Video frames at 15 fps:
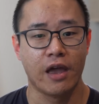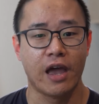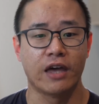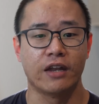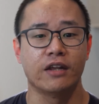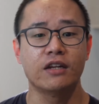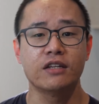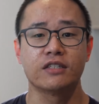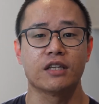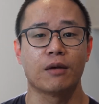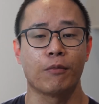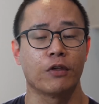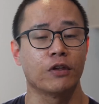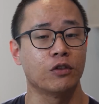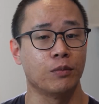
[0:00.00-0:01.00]
And it is
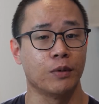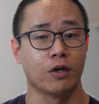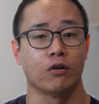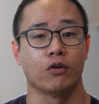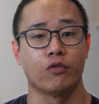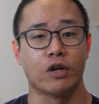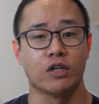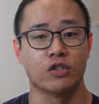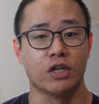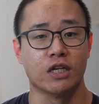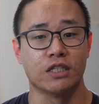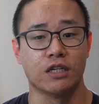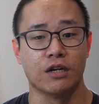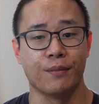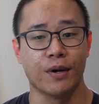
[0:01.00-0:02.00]
something to be congratulated